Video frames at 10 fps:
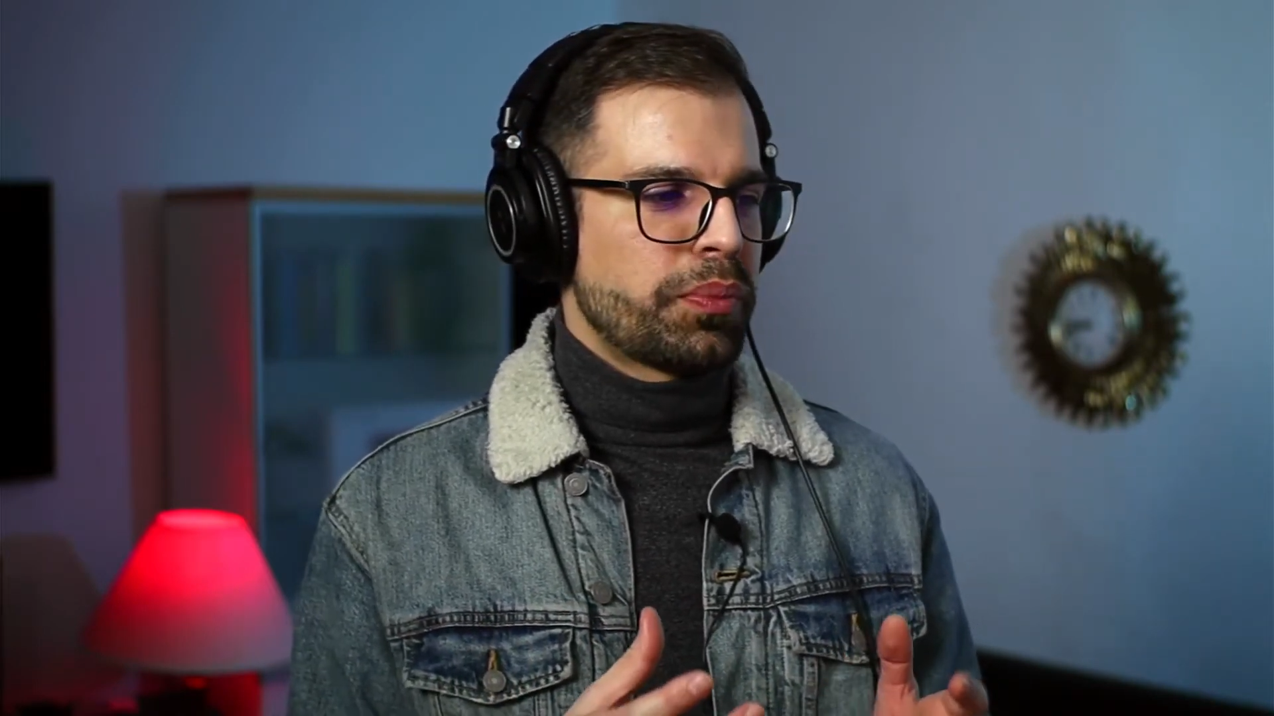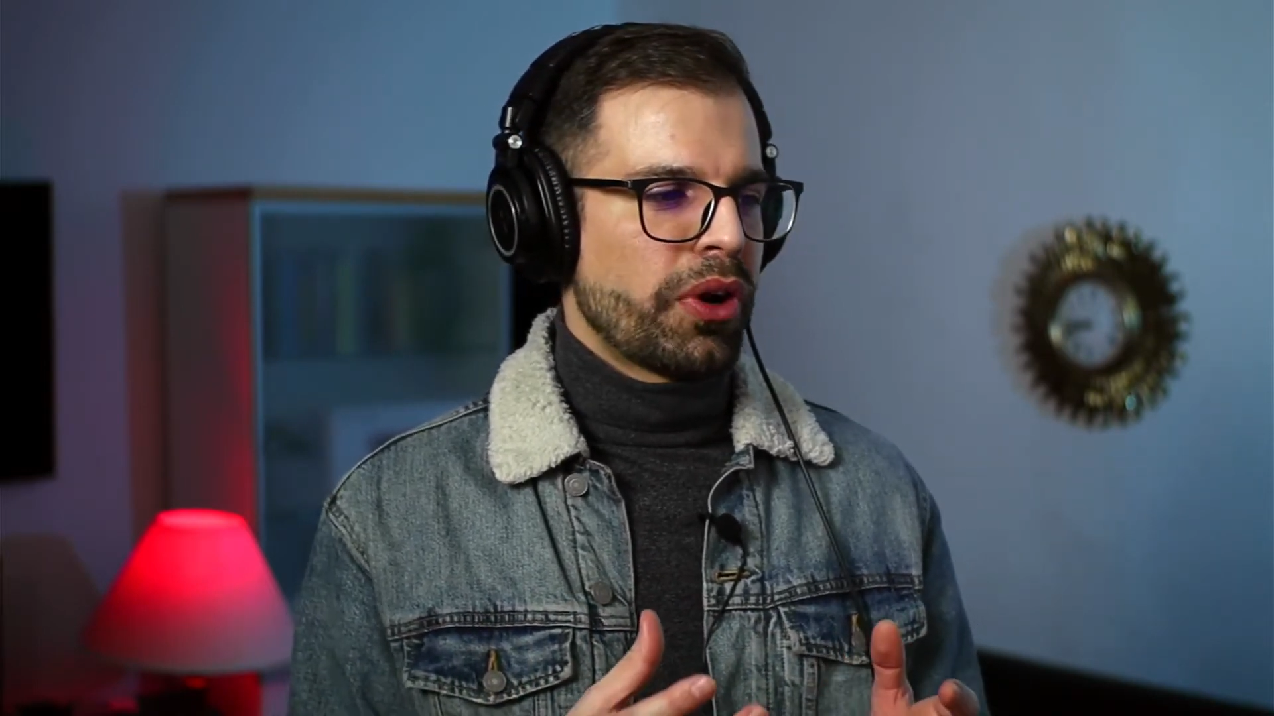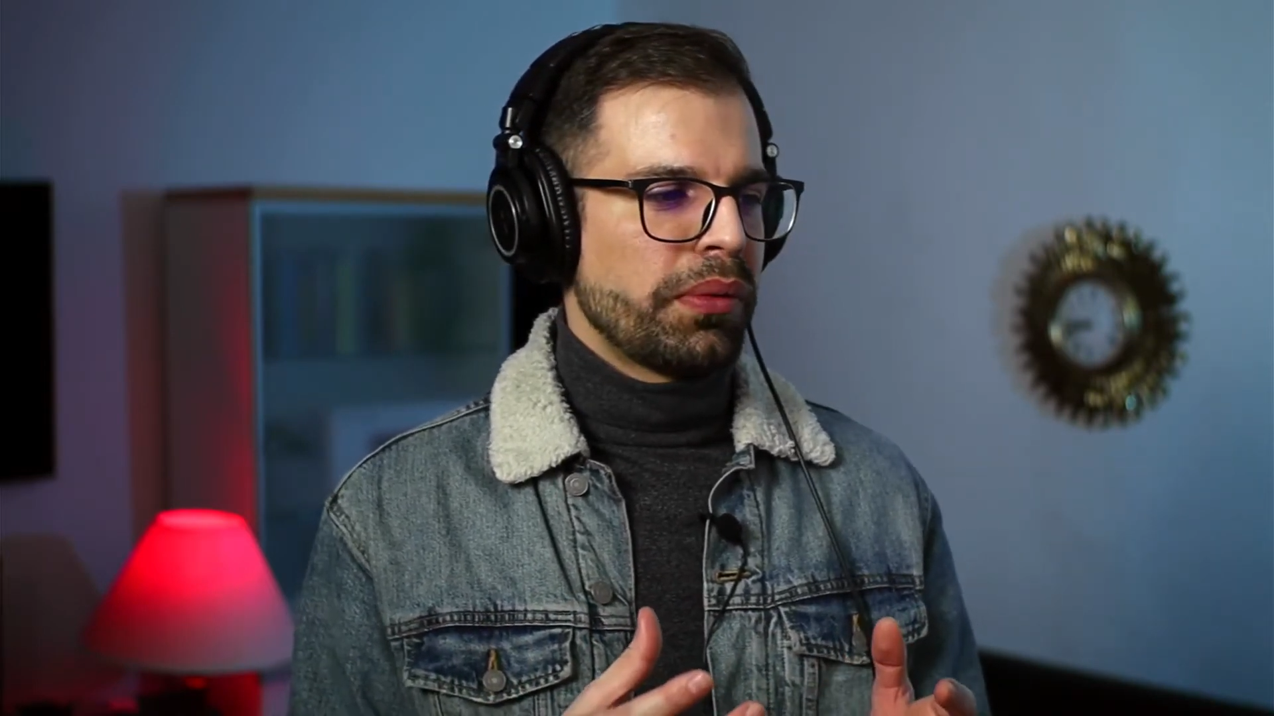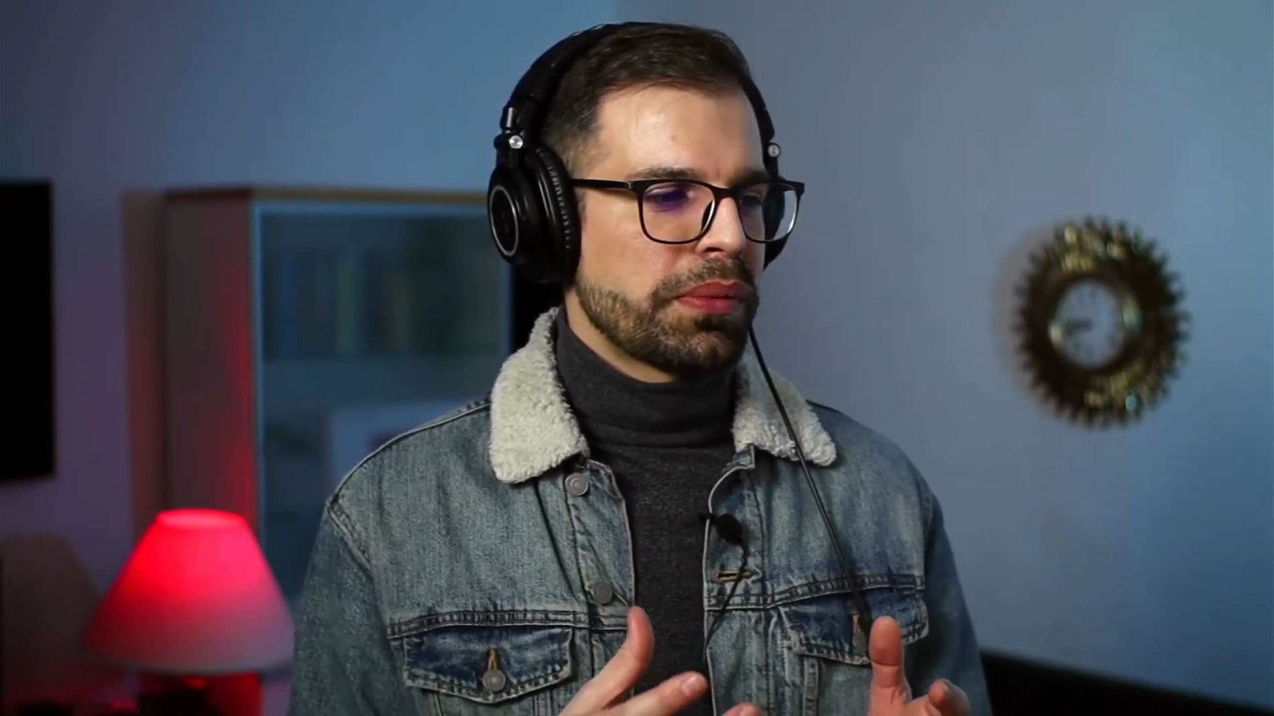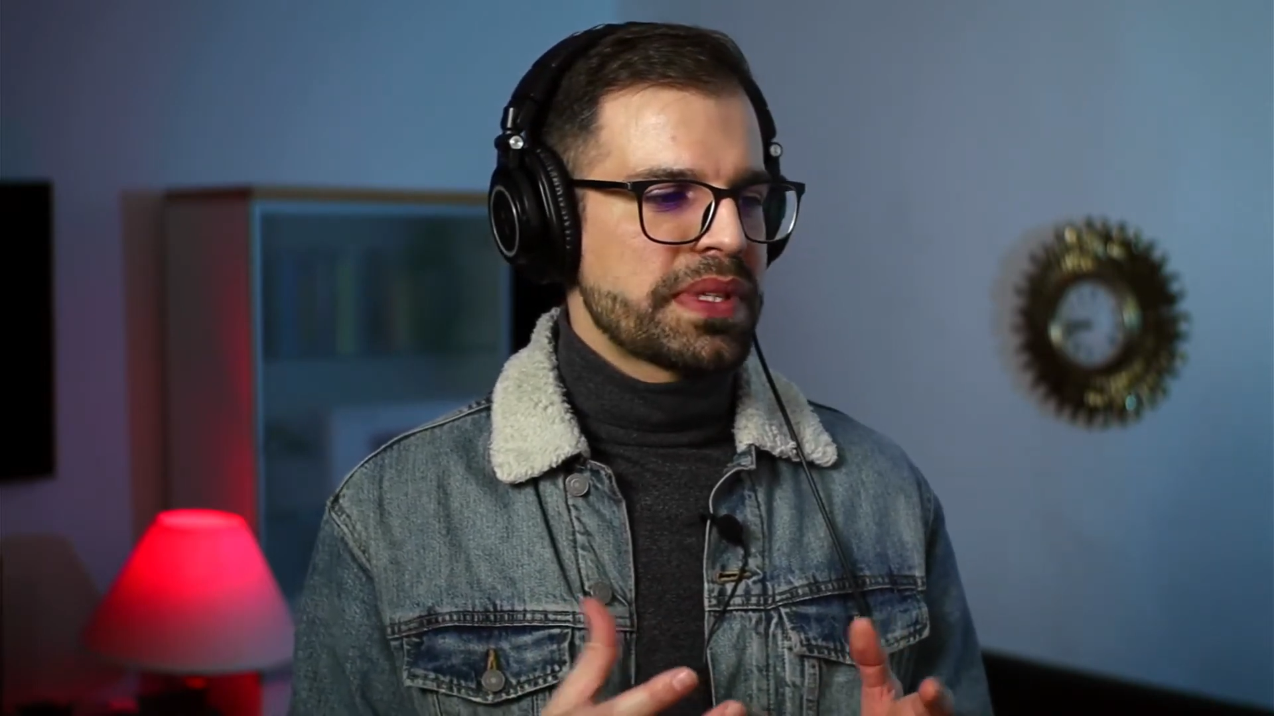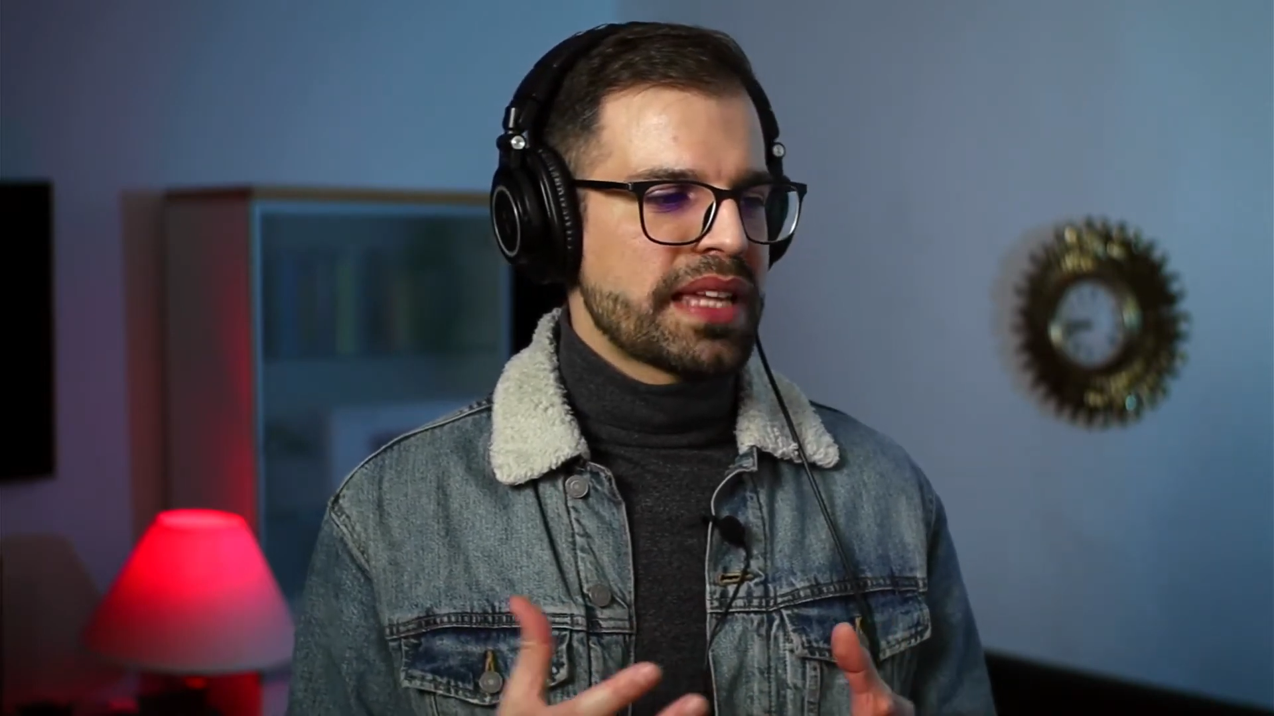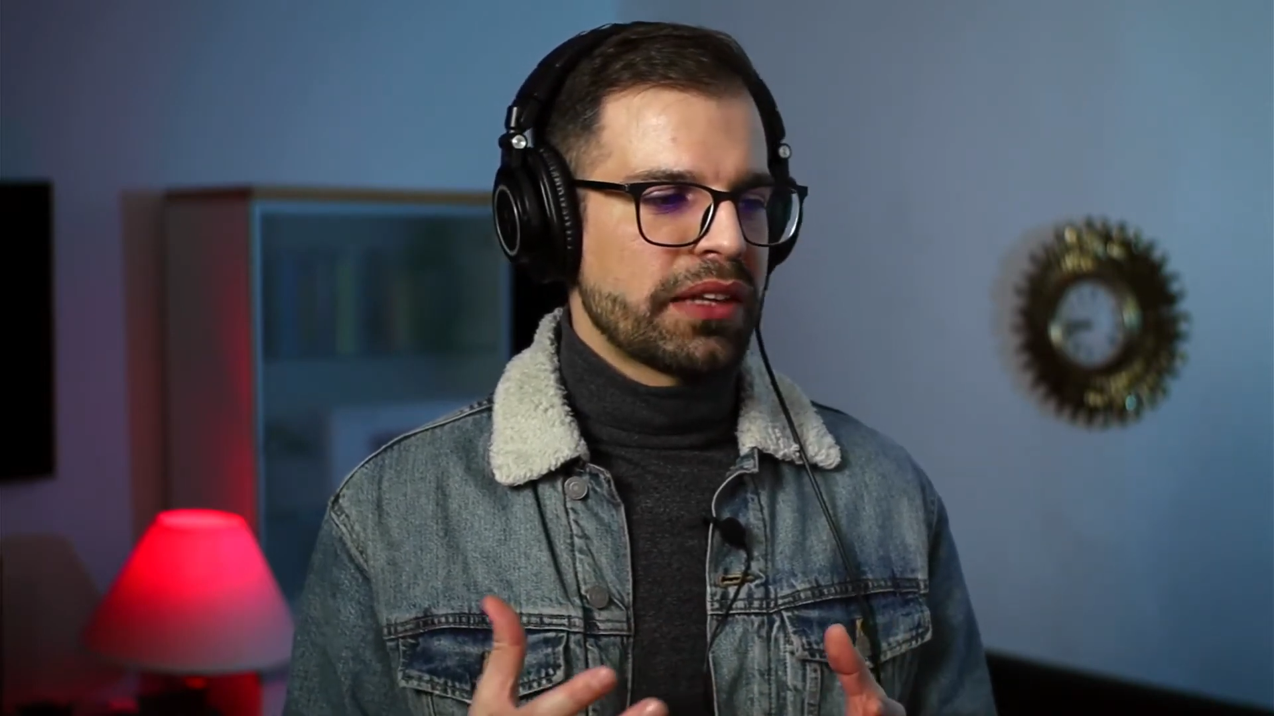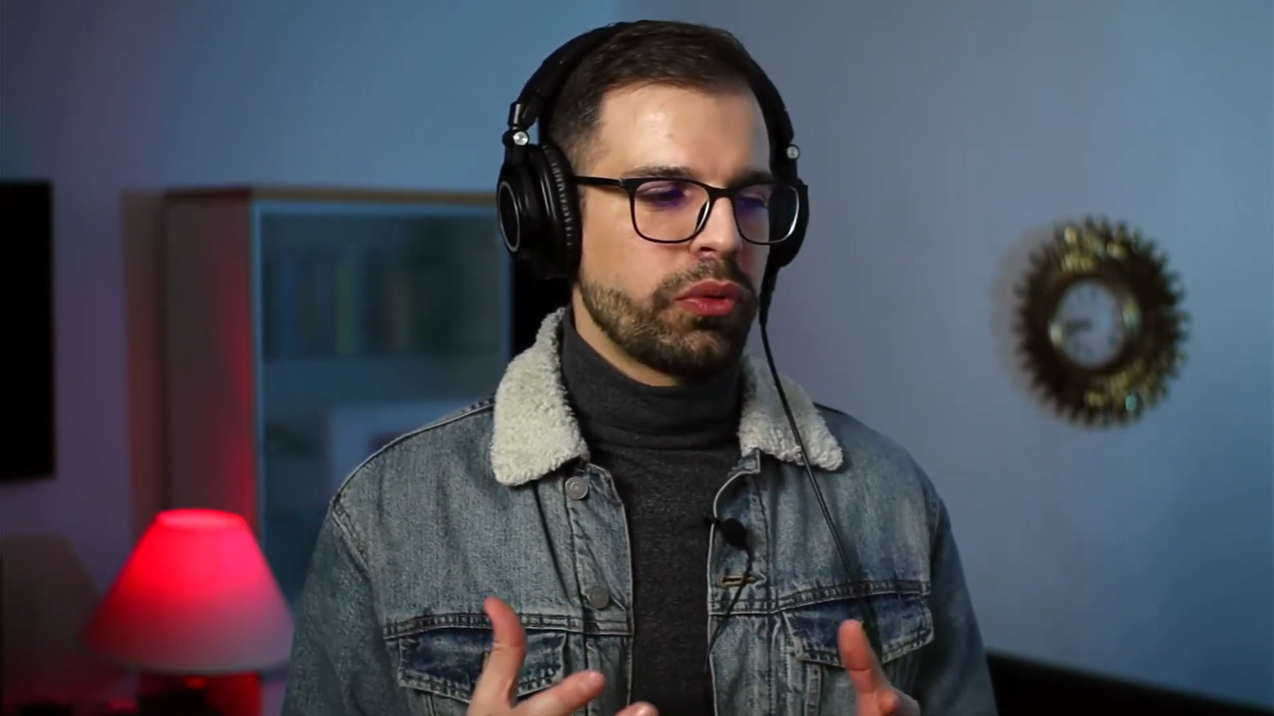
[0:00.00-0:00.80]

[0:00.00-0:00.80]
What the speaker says: problem is that